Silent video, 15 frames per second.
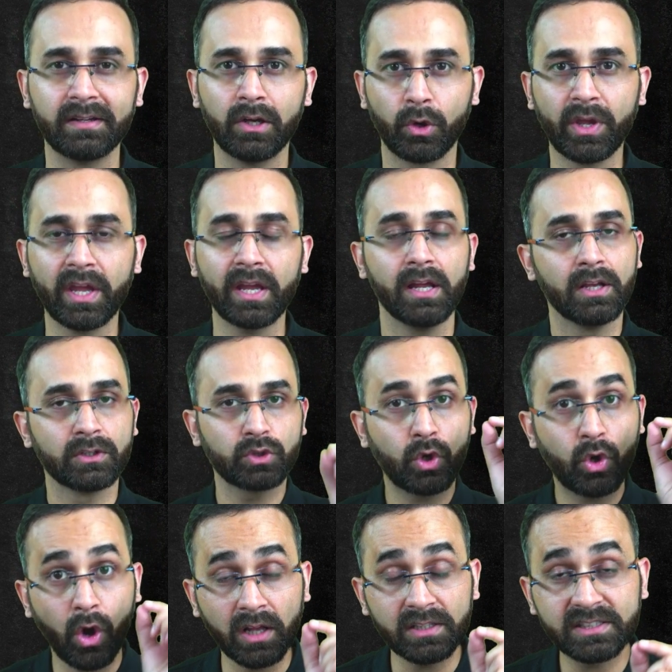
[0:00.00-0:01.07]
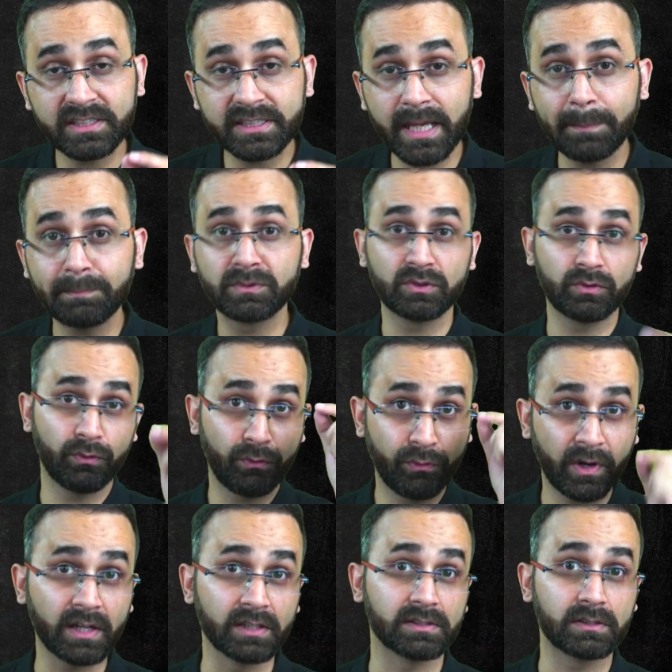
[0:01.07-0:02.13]
Okay, so concepts
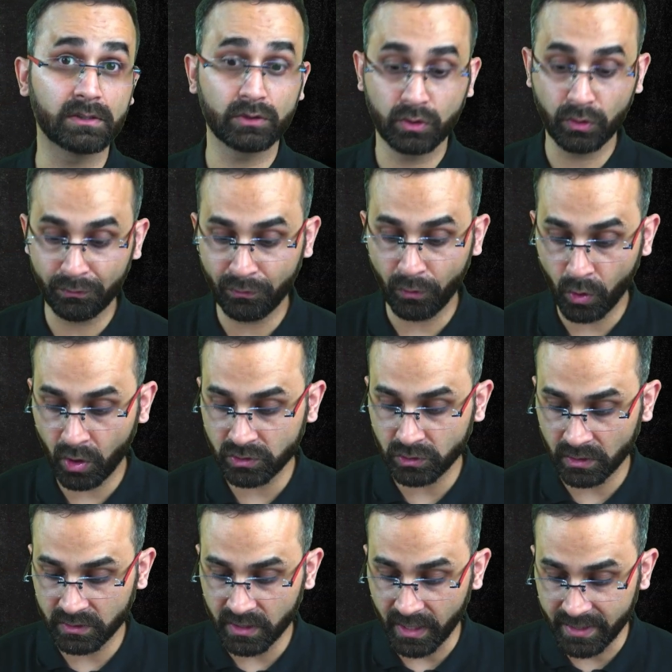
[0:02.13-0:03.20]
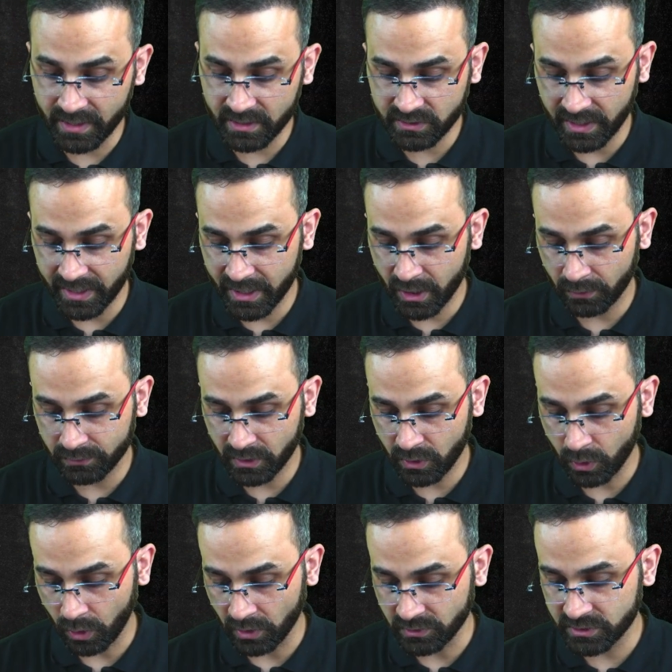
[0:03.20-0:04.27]
first. So focus on the understanding of the
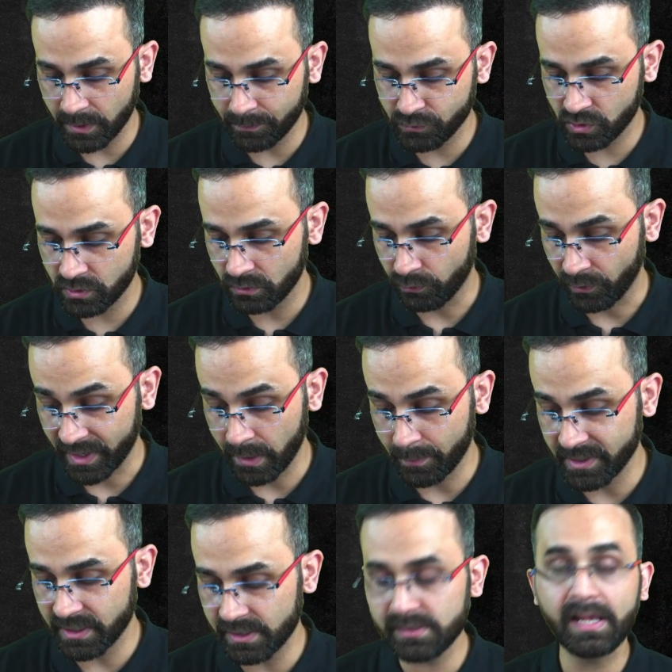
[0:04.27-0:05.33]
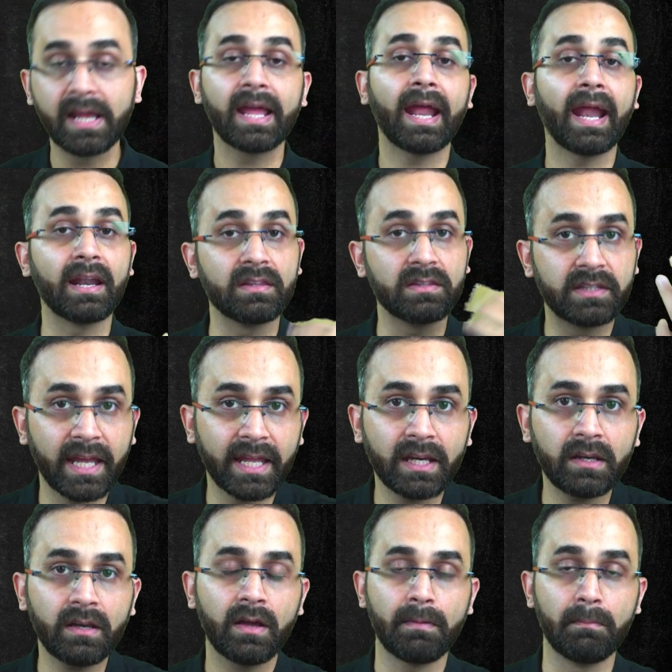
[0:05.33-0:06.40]
concepts fundamentals and
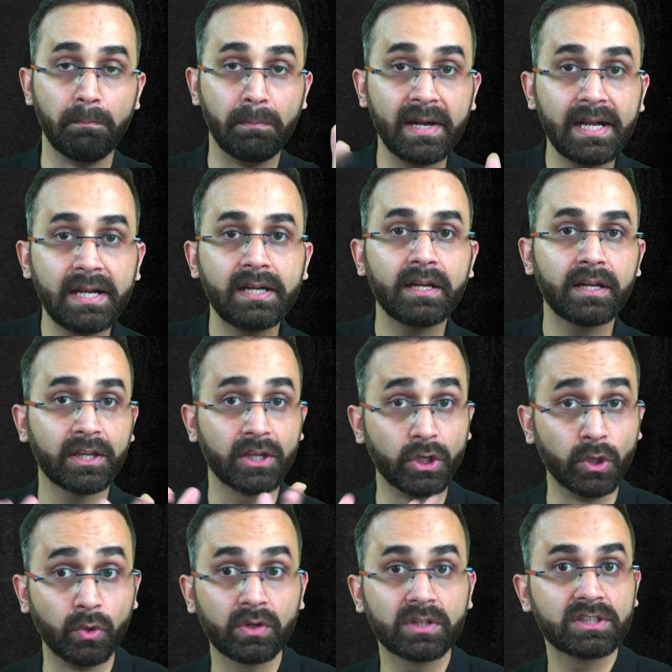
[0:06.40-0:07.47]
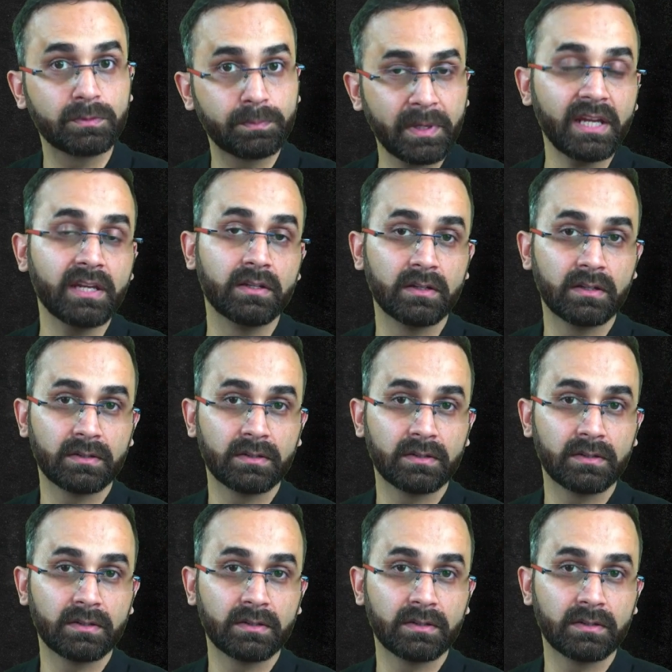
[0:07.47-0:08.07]
then build your speed.